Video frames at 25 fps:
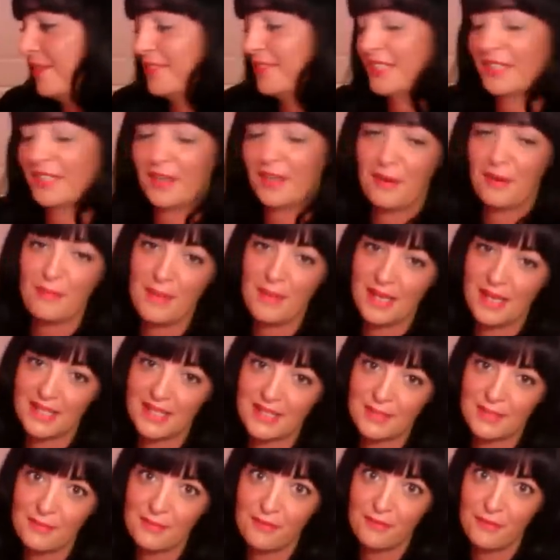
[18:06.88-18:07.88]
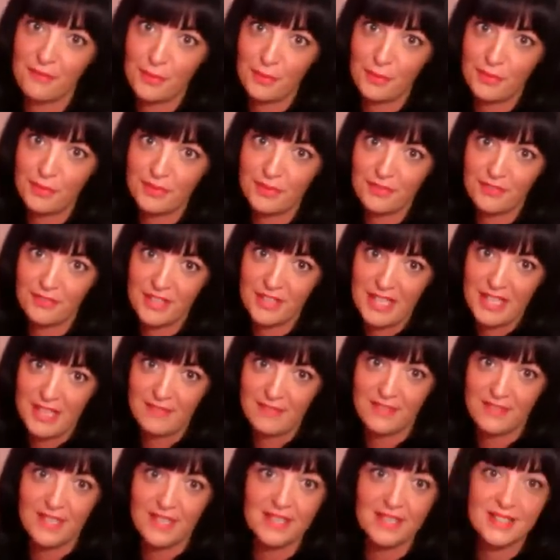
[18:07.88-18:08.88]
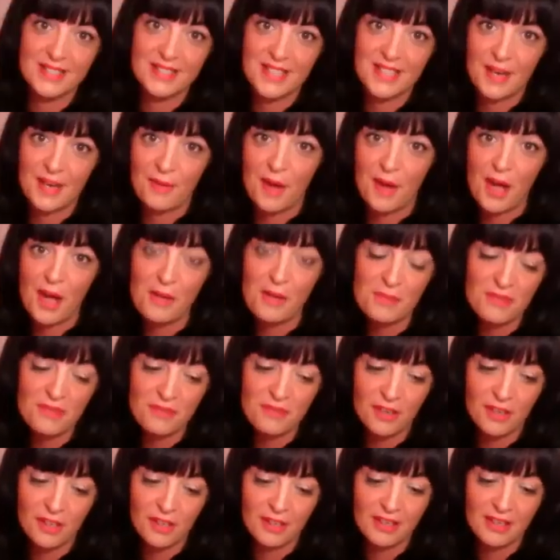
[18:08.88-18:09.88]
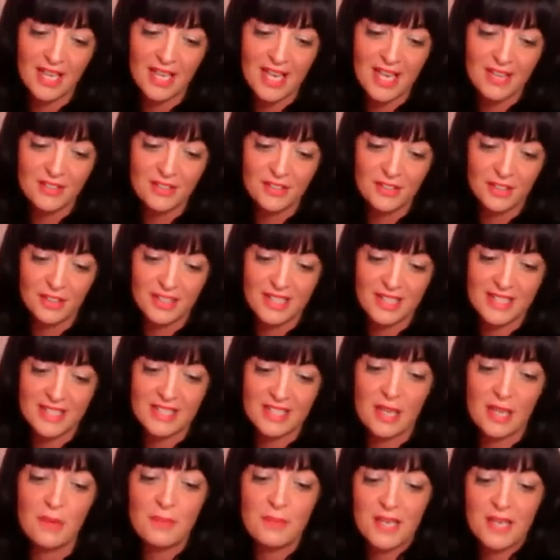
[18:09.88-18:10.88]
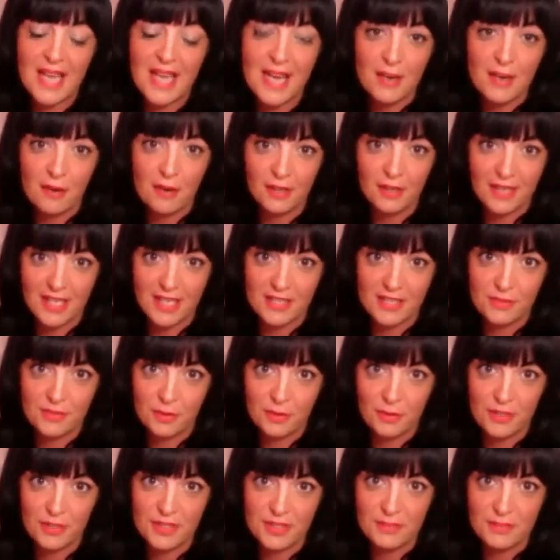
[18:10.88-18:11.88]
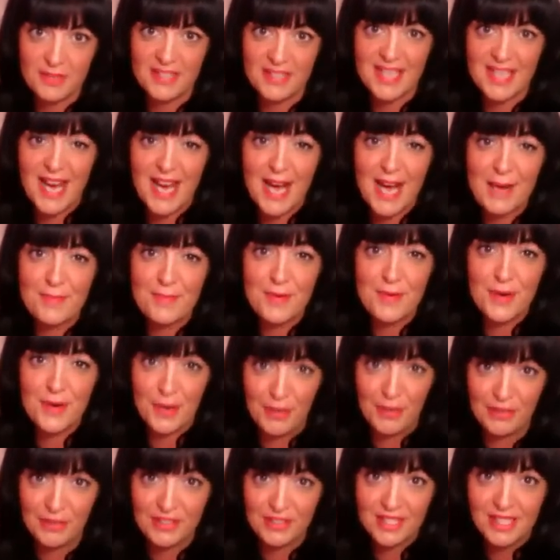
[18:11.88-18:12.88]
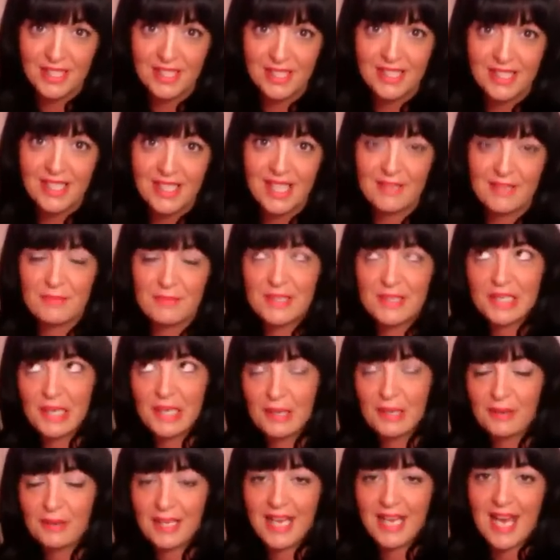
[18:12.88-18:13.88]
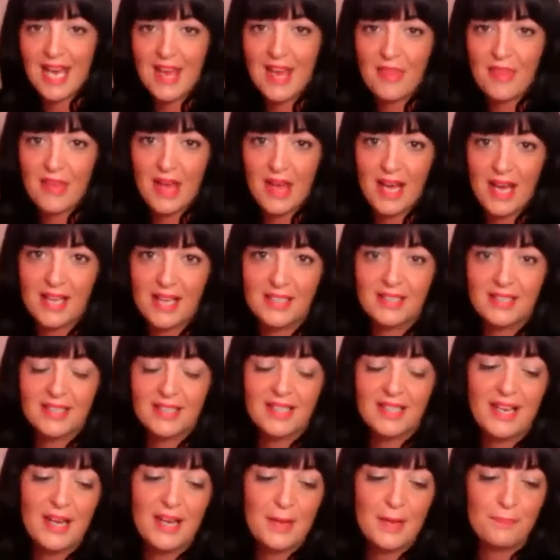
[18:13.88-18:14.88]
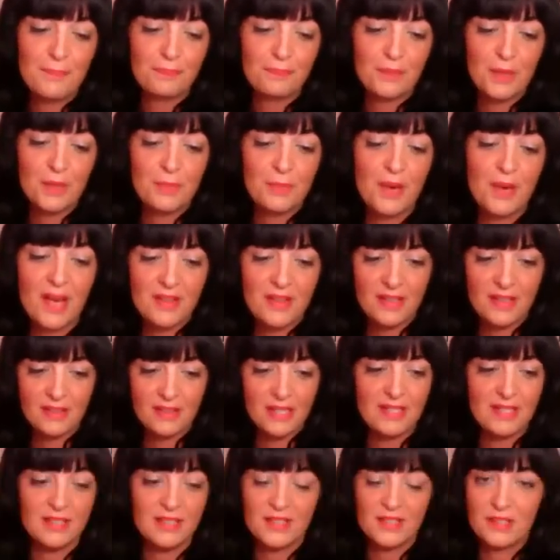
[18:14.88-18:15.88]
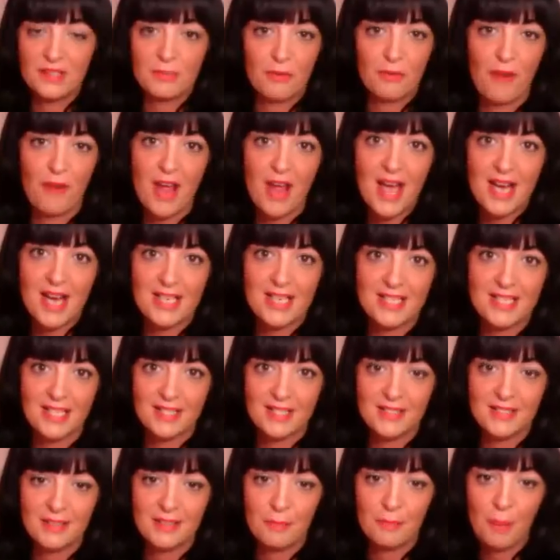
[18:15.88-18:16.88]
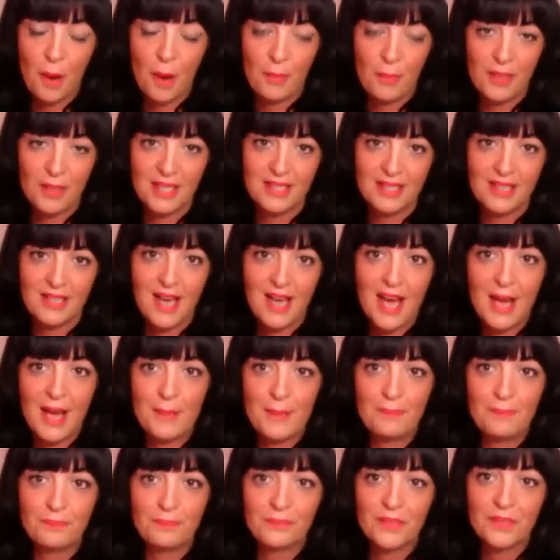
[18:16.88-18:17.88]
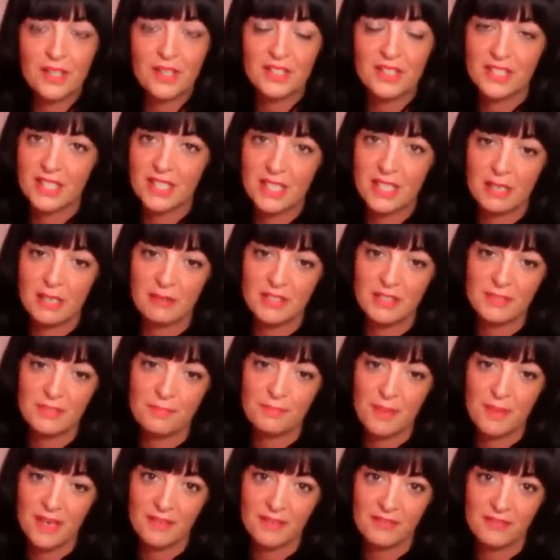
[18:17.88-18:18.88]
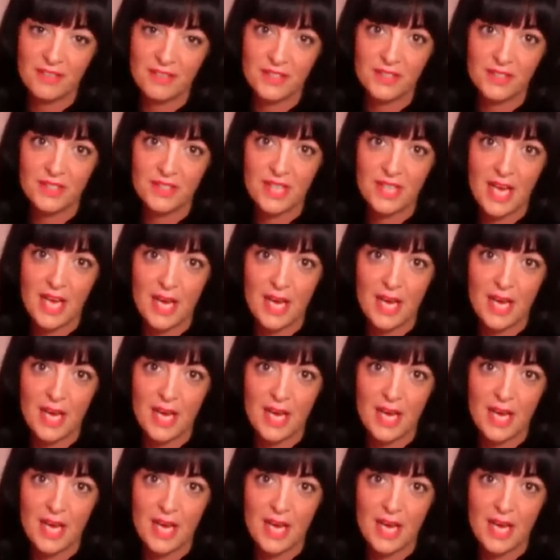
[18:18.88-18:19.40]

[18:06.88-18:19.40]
to go and make some food for the evening. So I hope you've all enjoyed this. I hope you're getting organised for Christmas. I'm not. I'm slowly getting there, but I think these are some great ideas. So pop in to your nearest Benefits